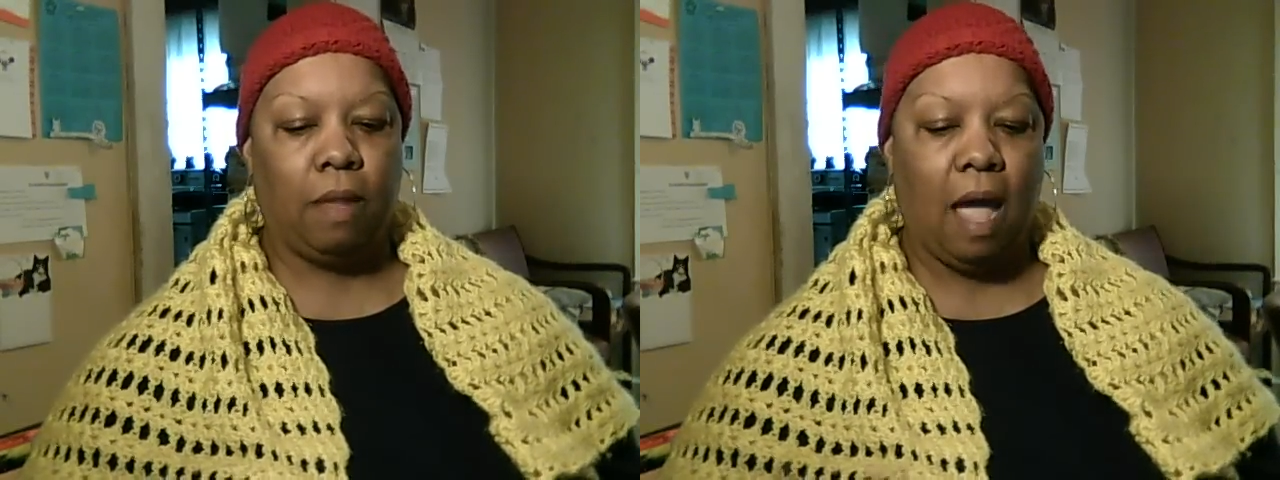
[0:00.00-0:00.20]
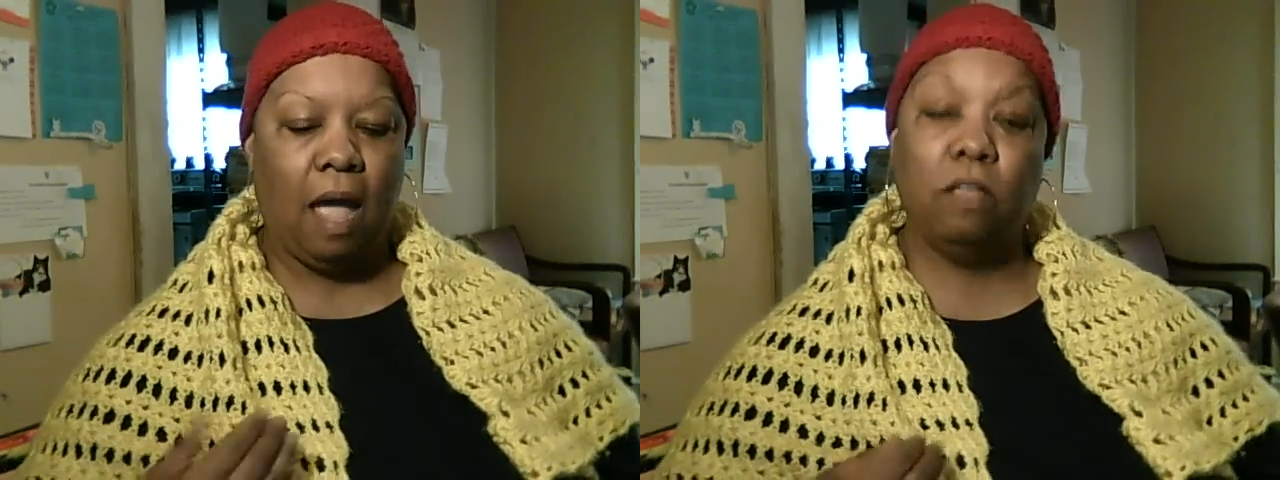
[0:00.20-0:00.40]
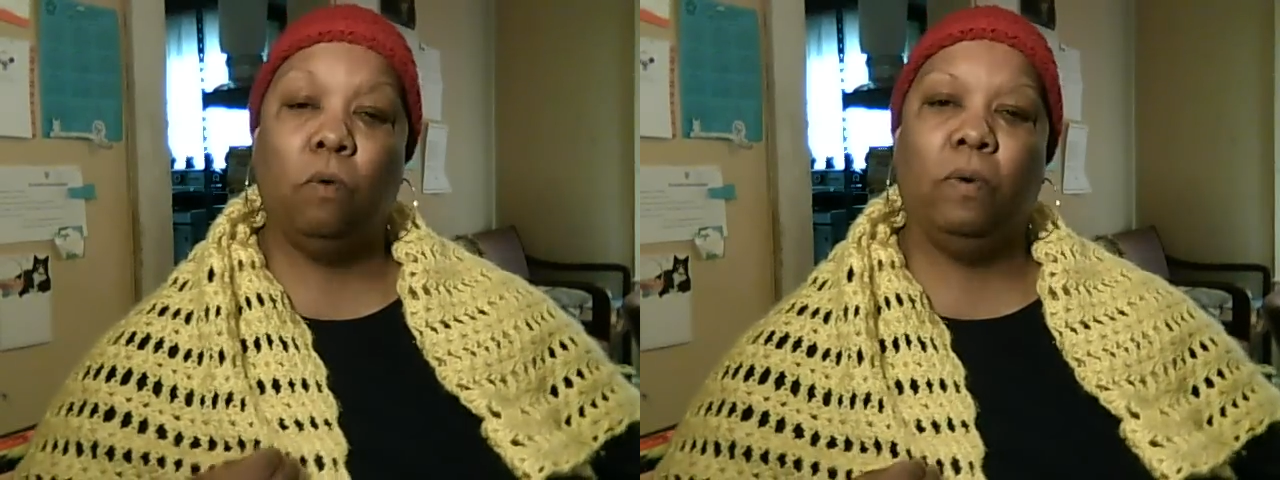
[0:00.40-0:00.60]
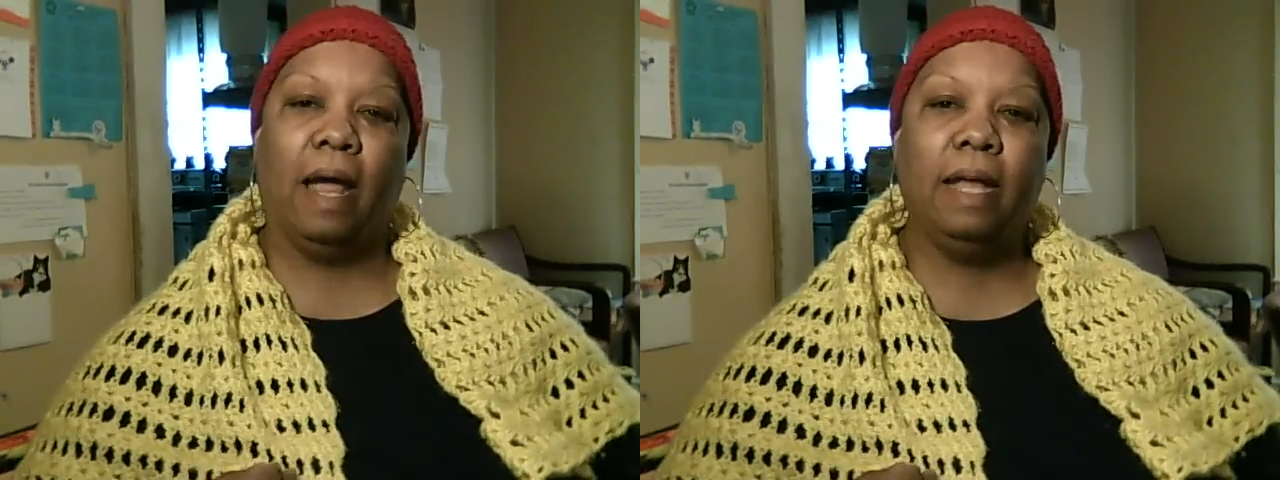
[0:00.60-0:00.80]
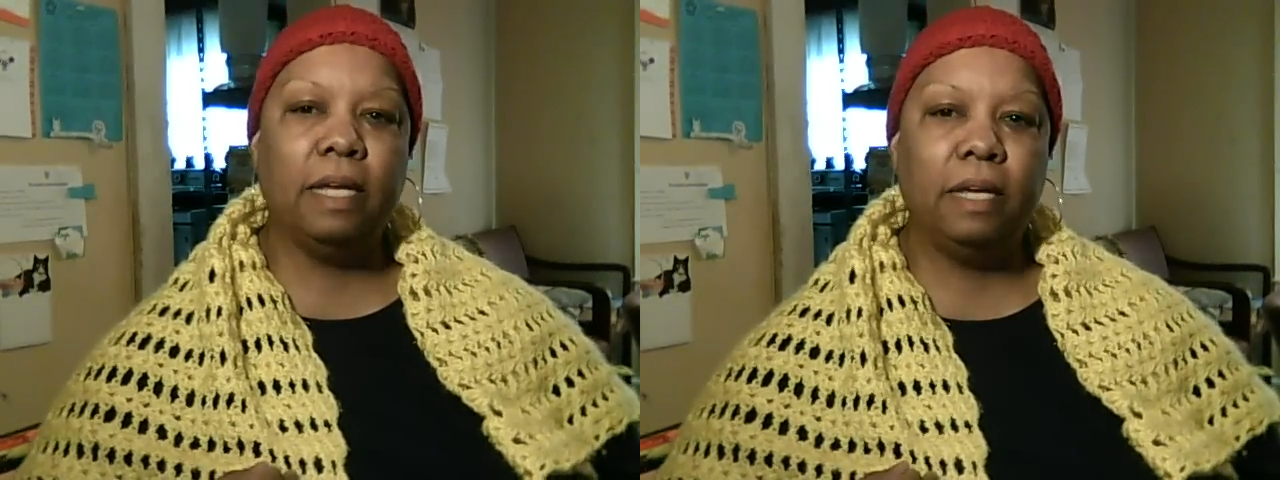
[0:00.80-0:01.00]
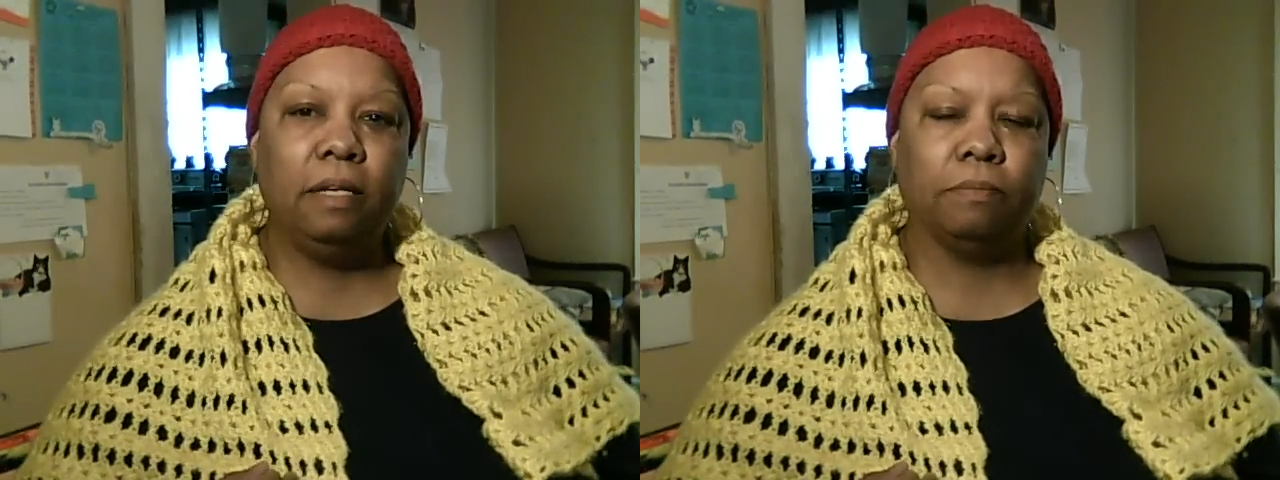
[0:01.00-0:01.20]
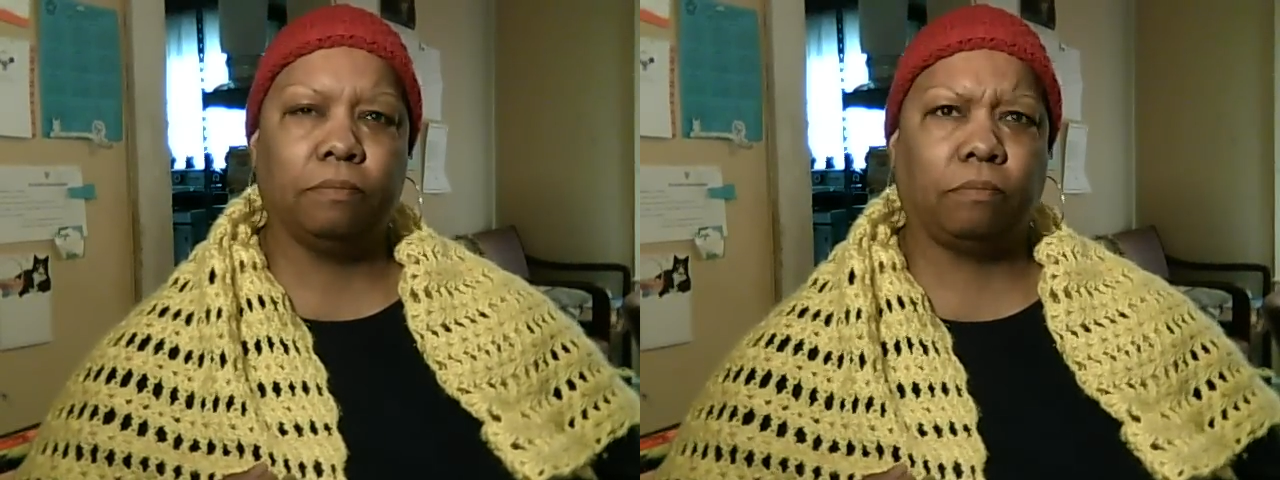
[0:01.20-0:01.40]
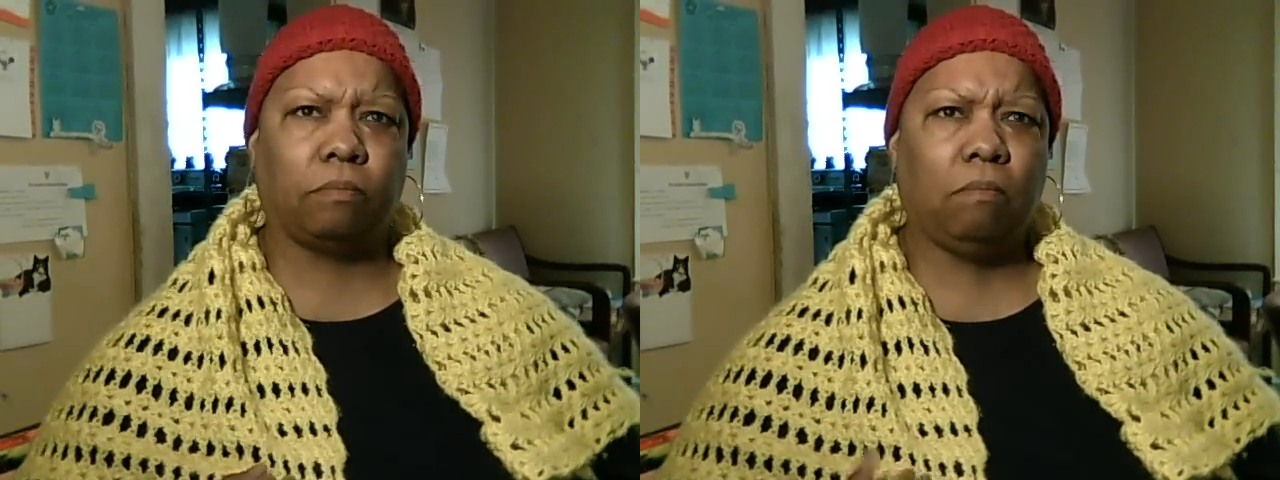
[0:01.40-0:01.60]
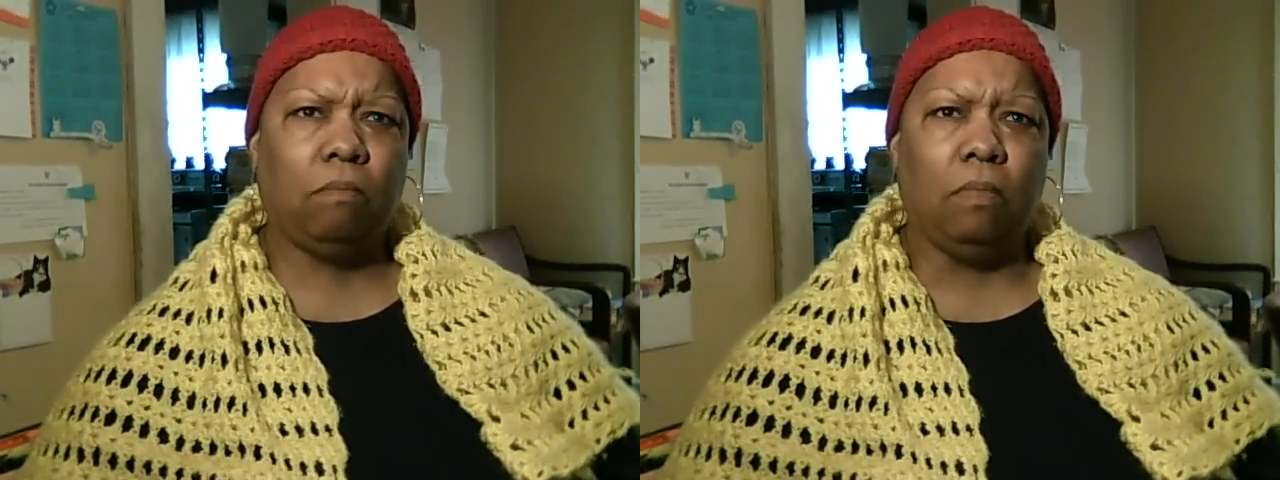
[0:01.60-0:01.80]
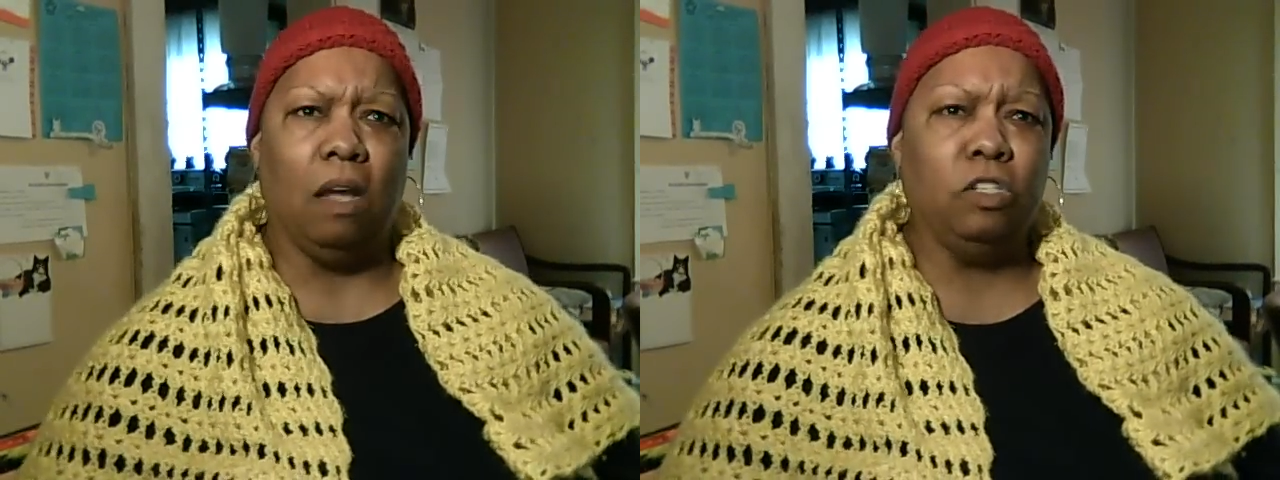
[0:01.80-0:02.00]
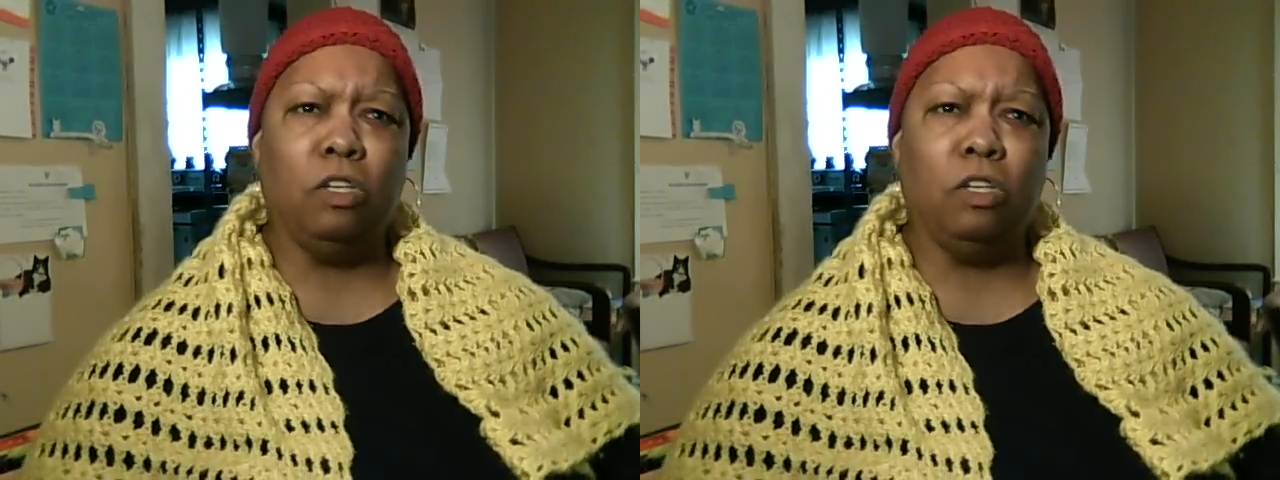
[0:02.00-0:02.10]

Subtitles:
I know what I need. There's